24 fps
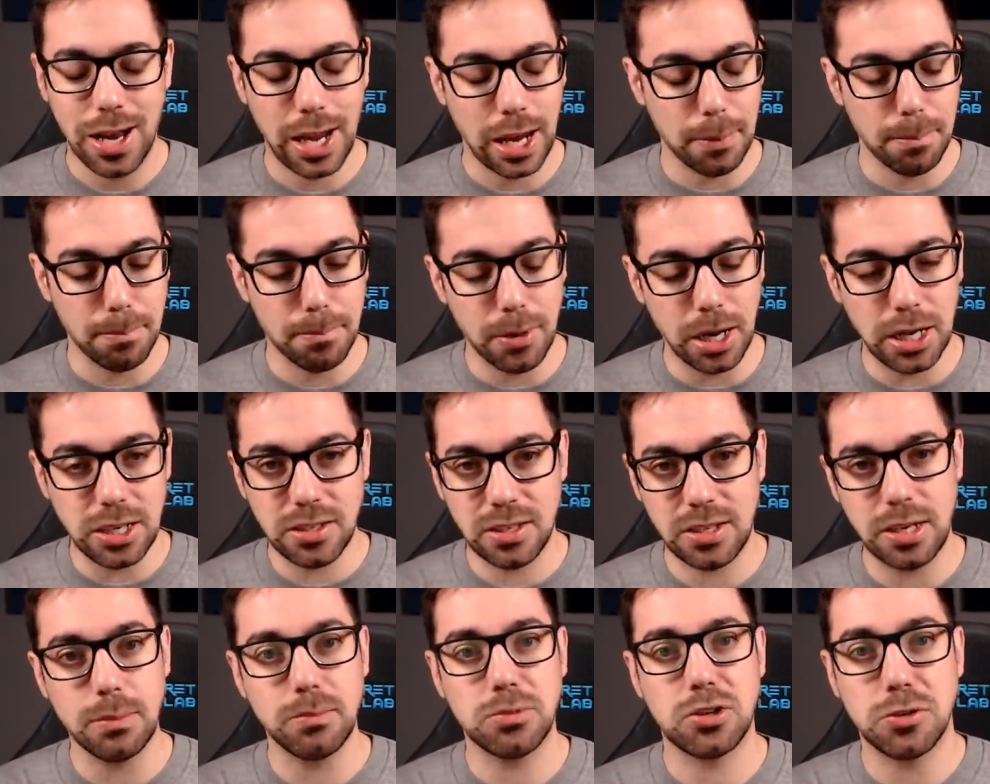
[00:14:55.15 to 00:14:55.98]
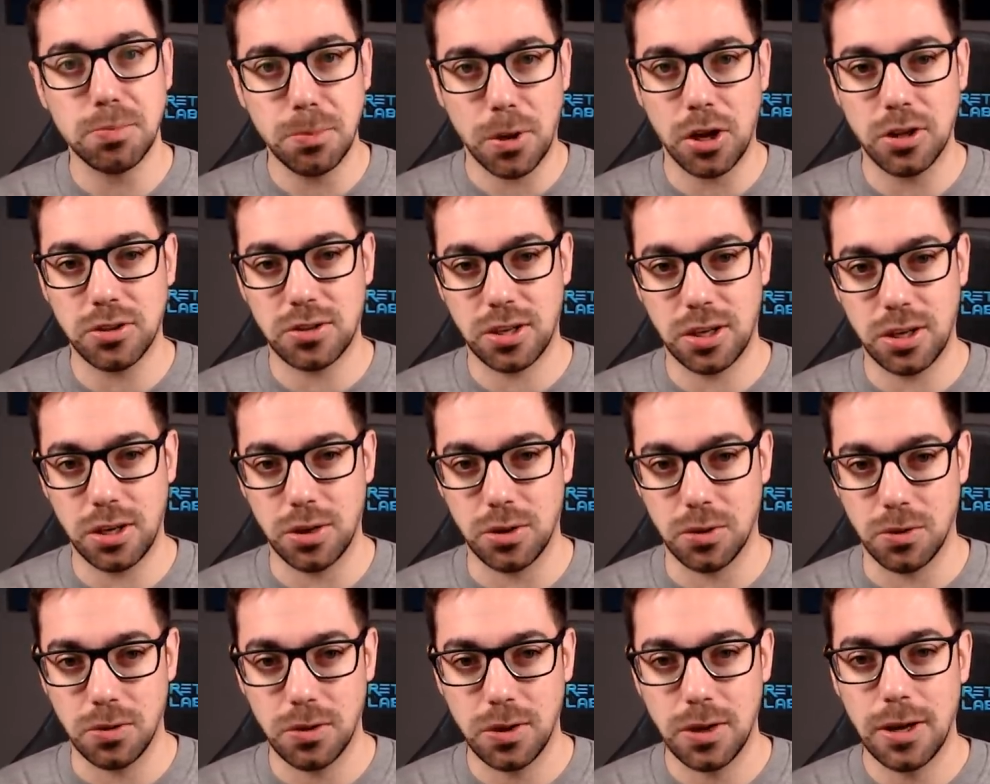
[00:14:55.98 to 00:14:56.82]
It might seem small to
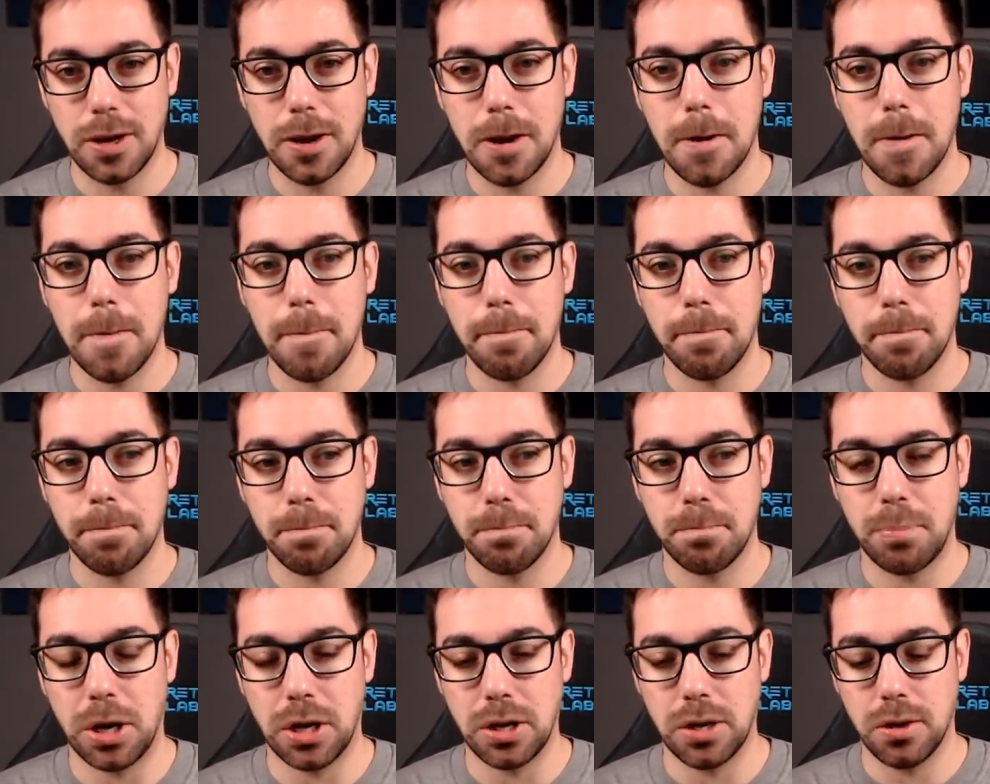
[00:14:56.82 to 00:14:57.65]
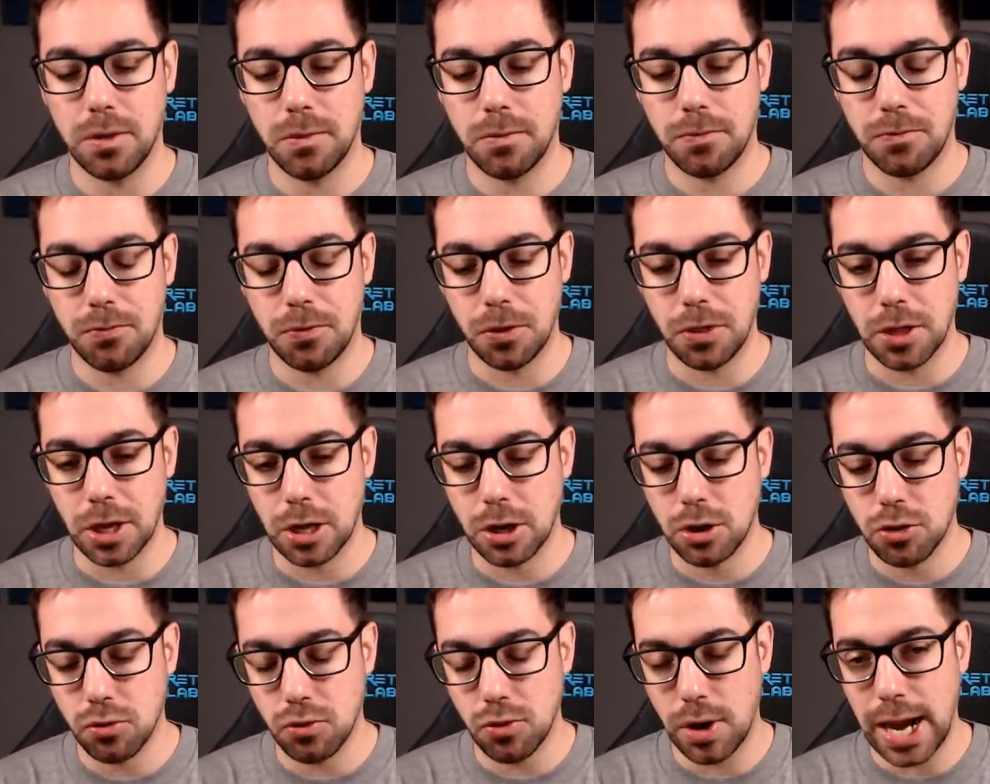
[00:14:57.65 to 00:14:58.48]
you, but for the
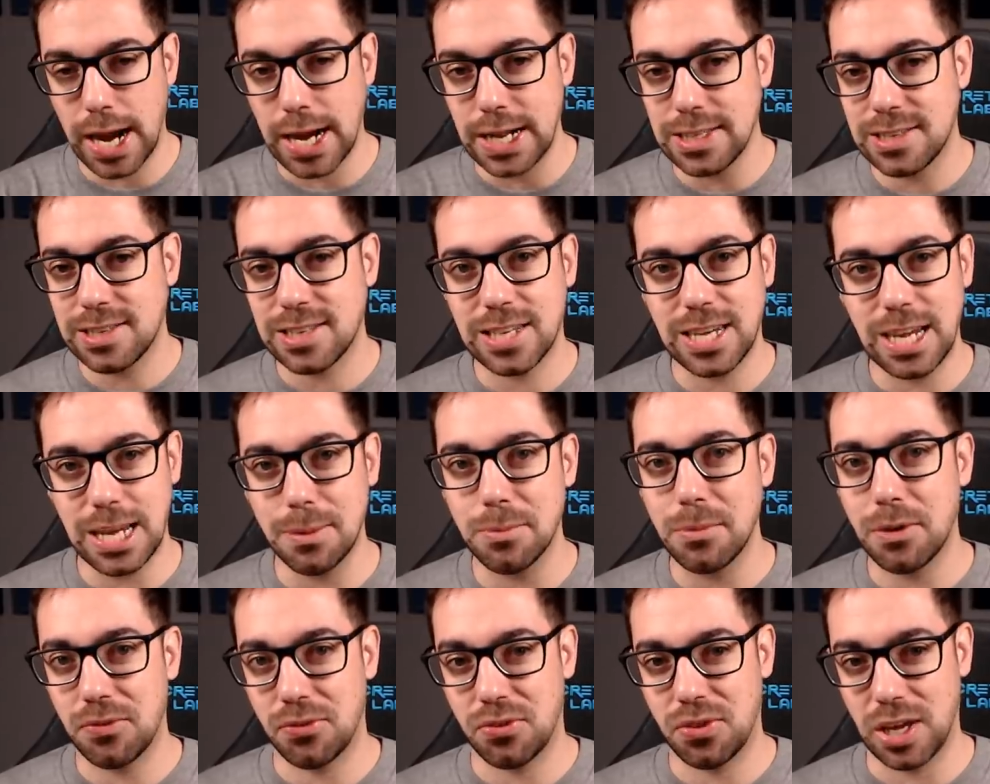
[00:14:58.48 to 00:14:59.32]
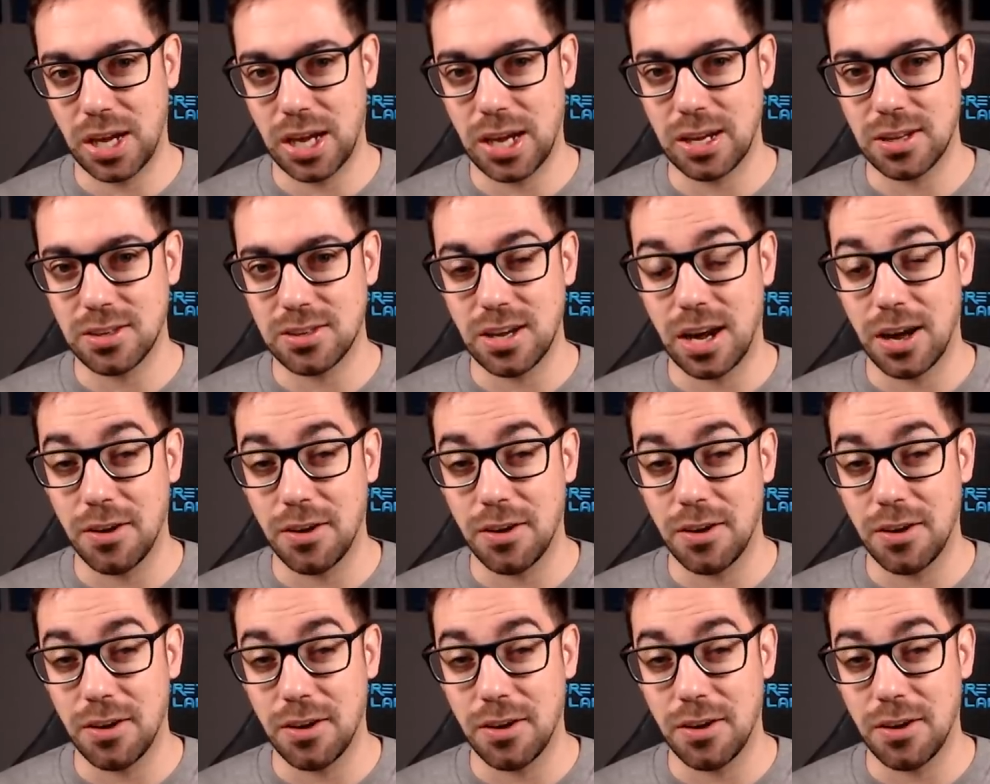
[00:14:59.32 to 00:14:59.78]
grand scheme of things,